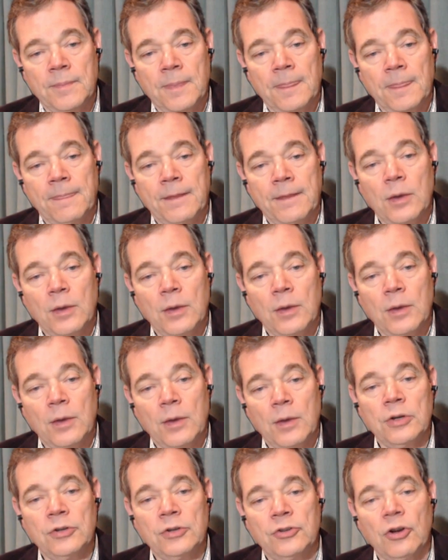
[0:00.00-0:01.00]

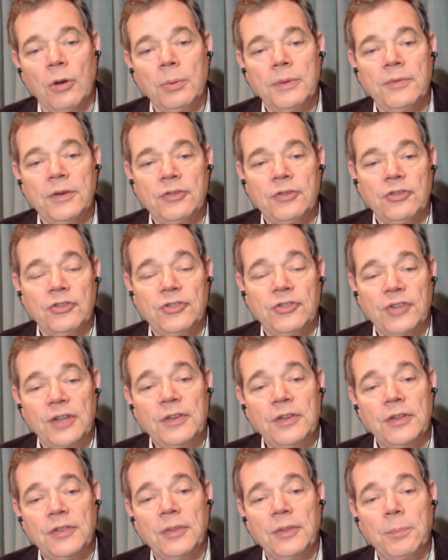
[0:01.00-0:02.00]
Where Dolby Vision
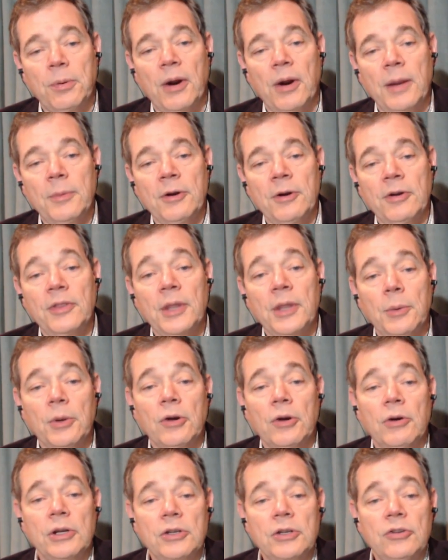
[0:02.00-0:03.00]
said that they were
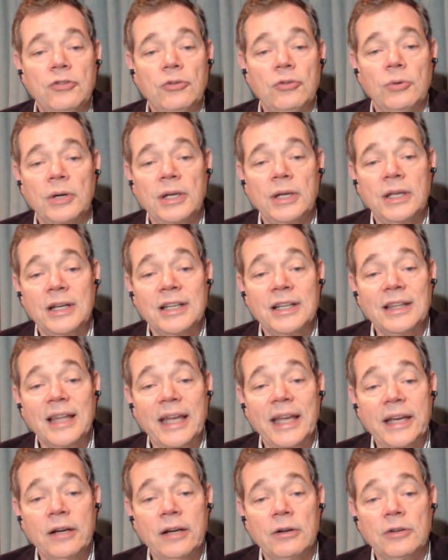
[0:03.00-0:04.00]
going to do it in a
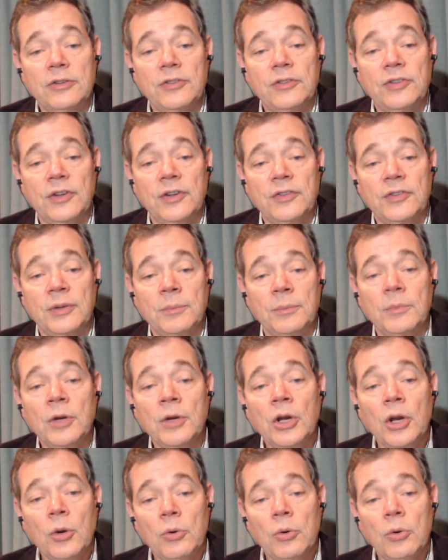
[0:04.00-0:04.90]
layered system,